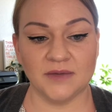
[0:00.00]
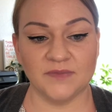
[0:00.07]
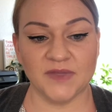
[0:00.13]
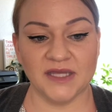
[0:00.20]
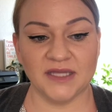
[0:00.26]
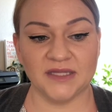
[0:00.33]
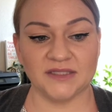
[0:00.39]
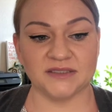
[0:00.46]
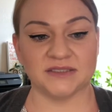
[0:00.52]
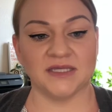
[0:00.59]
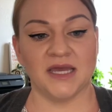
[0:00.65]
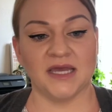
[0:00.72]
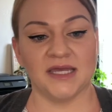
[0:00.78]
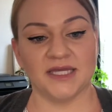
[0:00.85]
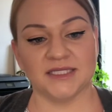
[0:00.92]
Its
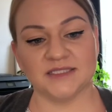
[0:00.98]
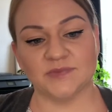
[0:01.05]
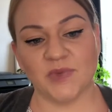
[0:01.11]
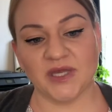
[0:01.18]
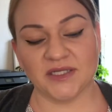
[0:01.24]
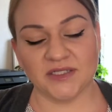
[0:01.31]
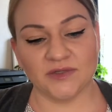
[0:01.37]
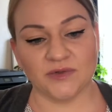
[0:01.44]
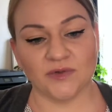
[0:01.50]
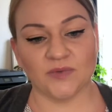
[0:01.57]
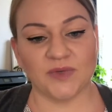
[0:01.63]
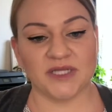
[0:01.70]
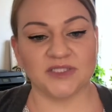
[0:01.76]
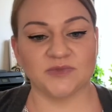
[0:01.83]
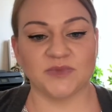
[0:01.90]
expanded
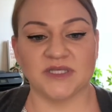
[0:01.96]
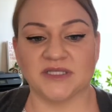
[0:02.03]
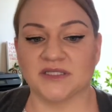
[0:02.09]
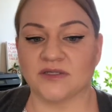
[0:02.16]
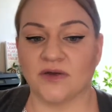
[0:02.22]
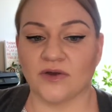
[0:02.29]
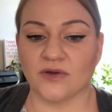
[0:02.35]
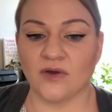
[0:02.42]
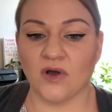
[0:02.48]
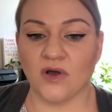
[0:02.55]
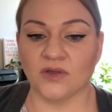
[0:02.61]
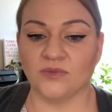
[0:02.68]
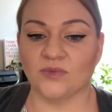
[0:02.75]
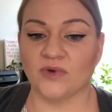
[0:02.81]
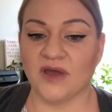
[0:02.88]
arrangements are
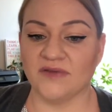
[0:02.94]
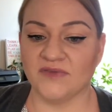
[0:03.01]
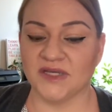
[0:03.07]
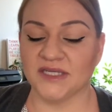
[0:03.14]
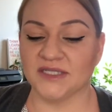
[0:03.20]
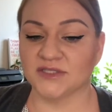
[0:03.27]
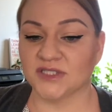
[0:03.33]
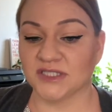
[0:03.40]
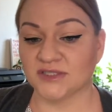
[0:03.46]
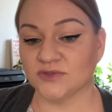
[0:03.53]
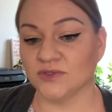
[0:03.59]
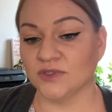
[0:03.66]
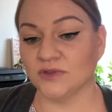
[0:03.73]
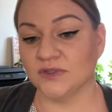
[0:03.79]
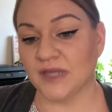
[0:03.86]
called private
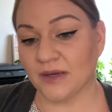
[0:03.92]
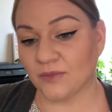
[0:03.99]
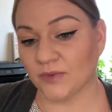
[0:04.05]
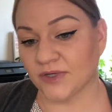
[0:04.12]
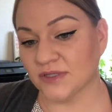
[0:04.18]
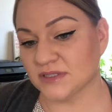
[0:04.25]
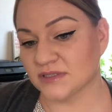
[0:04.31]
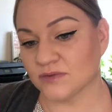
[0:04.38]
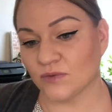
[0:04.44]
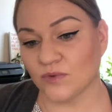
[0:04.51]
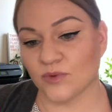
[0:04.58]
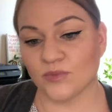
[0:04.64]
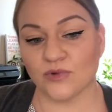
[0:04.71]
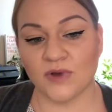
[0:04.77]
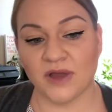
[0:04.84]
industrial networks
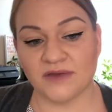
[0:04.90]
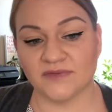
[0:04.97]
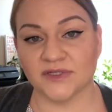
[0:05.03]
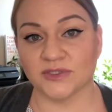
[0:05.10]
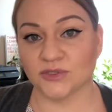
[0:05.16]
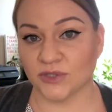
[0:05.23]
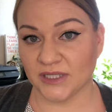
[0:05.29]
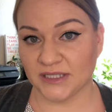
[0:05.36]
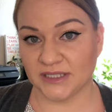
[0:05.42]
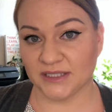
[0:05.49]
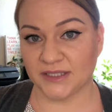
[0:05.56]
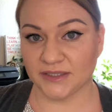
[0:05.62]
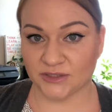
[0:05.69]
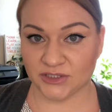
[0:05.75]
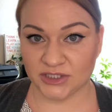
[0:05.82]
or private trading
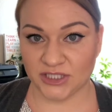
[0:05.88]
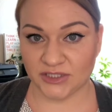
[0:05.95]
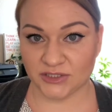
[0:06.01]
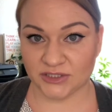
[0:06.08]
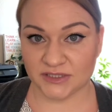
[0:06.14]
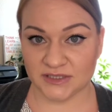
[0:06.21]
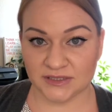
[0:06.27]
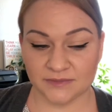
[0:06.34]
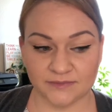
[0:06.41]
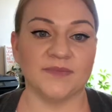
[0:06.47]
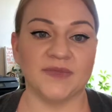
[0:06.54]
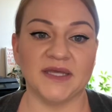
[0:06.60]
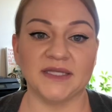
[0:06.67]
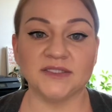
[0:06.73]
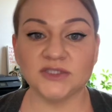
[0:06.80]
exchanges.
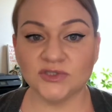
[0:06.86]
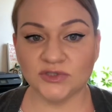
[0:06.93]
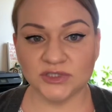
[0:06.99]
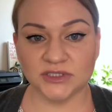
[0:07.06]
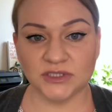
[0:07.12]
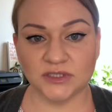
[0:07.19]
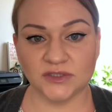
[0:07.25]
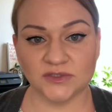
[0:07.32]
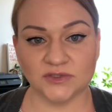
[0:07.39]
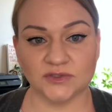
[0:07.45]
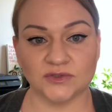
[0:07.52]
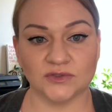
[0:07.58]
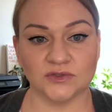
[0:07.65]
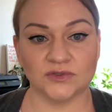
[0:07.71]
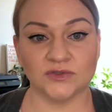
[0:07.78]
Industry
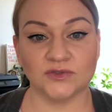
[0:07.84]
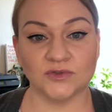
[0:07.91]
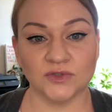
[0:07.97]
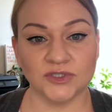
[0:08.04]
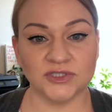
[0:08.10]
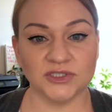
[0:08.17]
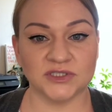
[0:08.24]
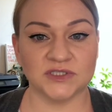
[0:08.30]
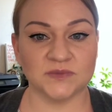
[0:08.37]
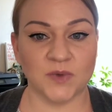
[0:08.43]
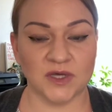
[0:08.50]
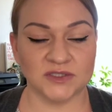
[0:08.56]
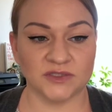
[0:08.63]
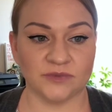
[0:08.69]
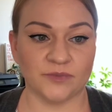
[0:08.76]

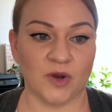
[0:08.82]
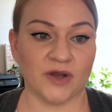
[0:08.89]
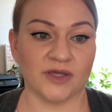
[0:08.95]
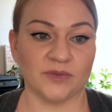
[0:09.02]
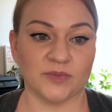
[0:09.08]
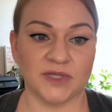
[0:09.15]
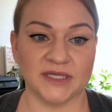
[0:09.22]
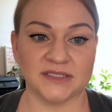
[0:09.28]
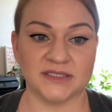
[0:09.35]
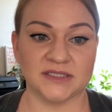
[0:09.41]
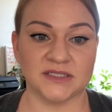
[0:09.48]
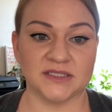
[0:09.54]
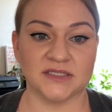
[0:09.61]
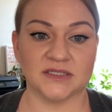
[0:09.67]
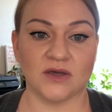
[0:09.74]
consortia-sponsored
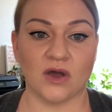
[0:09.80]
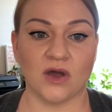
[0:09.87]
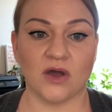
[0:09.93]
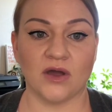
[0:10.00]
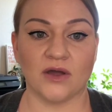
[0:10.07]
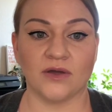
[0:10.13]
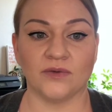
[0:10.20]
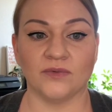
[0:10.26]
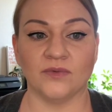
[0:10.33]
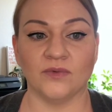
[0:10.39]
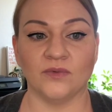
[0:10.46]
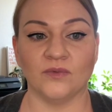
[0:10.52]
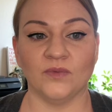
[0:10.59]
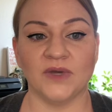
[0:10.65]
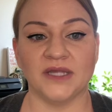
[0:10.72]
marketplaces are
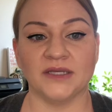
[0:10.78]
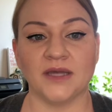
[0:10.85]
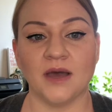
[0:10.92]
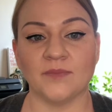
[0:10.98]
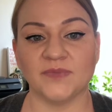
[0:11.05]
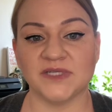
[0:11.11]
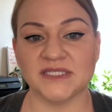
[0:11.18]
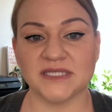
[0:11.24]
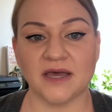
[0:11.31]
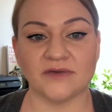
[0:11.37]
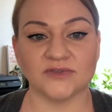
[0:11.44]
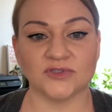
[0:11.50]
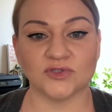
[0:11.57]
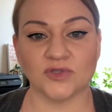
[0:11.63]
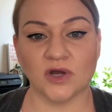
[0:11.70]
when companies have
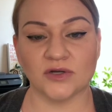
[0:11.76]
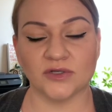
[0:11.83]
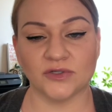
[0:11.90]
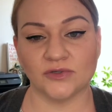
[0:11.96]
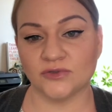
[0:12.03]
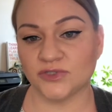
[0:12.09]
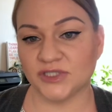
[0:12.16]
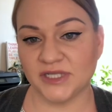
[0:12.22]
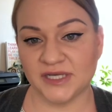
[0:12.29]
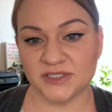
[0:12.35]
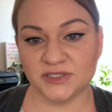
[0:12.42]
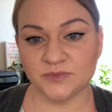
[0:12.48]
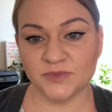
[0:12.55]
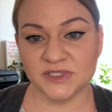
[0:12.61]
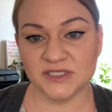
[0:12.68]
strong
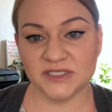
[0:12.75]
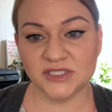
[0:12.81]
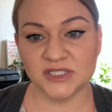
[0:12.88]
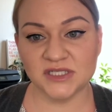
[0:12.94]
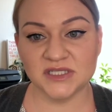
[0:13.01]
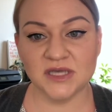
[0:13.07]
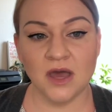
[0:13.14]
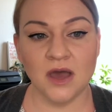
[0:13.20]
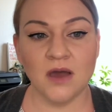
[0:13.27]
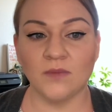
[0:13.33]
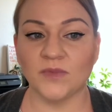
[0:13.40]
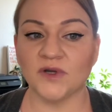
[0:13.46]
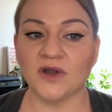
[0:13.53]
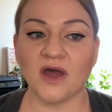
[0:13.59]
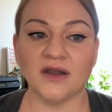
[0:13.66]
negotiation positions
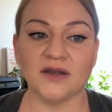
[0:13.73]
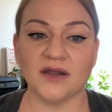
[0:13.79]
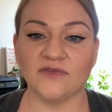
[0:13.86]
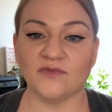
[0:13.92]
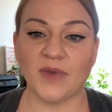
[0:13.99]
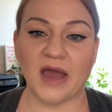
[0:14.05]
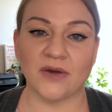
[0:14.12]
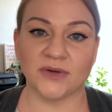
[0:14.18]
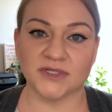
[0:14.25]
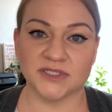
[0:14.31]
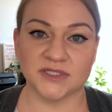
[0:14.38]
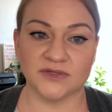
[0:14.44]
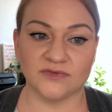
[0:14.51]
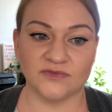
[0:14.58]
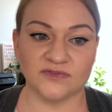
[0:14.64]
but not enough power
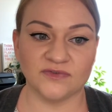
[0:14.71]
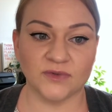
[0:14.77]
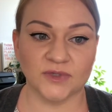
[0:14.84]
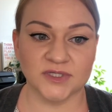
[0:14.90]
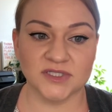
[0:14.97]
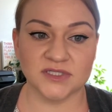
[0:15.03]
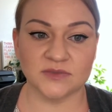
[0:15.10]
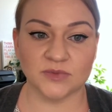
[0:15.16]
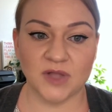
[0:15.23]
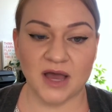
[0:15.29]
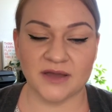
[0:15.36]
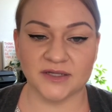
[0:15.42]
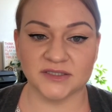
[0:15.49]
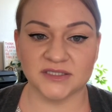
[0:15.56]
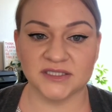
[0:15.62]
to force
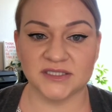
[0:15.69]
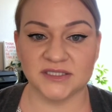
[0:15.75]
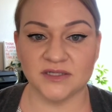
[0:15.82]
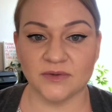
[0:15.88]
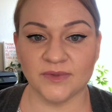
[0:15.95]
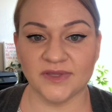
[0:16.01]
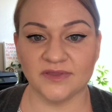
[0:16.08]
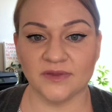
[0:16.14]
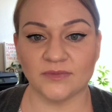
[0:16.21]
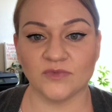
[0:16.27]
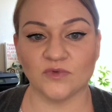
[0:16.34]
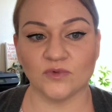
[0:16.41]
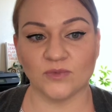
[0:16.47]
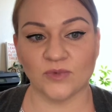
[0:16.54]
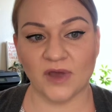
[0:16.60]
suppliers to deal with them
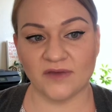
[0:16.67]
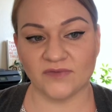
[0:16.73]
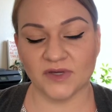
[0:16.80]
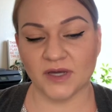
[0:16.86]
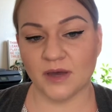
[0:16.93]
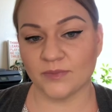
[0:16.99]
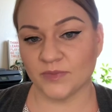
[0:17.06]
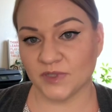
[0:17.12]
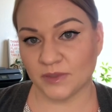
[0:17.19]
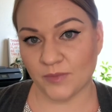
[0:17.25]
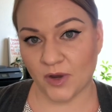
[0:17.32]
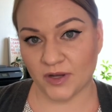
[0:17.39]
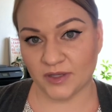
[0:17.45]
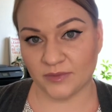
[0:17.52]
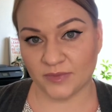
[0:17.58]
through private company
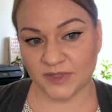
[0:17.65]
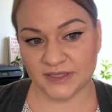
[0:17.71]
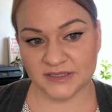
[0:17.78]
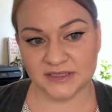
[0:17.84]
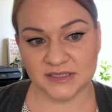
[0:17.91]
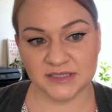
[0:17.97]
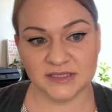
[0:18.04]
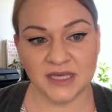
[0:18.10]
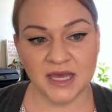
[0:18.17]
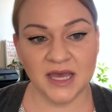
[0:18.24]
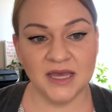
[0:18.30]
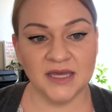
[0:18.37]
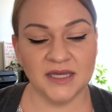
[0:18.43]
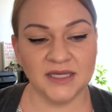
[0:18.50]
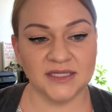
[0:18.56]
marketplaces.
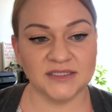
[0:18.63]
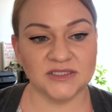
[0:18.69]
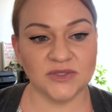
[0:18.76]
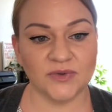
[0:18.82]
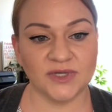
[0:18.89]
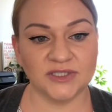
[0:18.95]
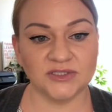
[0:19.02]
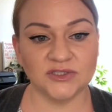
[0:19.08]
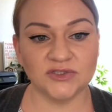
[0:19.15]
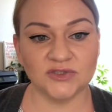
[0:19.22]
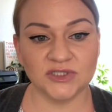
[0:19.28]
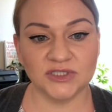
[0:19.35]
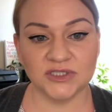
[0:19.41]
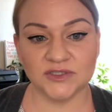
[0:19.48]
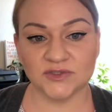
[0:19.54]
And so
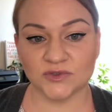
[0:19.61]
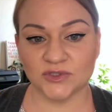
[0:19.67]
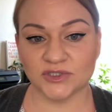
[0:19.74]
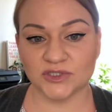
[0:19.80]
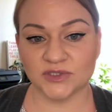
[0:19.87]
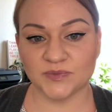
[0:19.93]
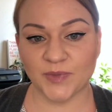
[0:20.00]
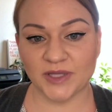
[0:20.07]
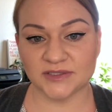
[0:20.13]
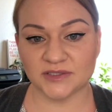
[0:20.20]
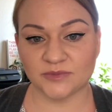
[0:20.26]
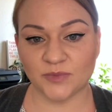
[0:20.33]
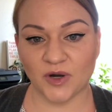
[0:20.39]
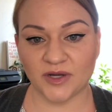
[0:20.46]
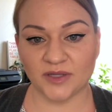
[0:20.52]
industry
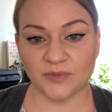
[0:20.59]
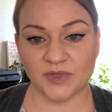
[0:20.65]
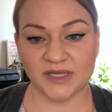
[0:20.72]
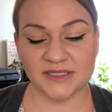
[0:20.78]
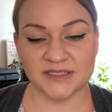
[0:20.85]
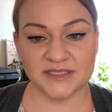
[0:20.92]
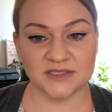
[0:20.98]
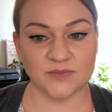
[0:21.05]
consortia-sponsored marketplace is a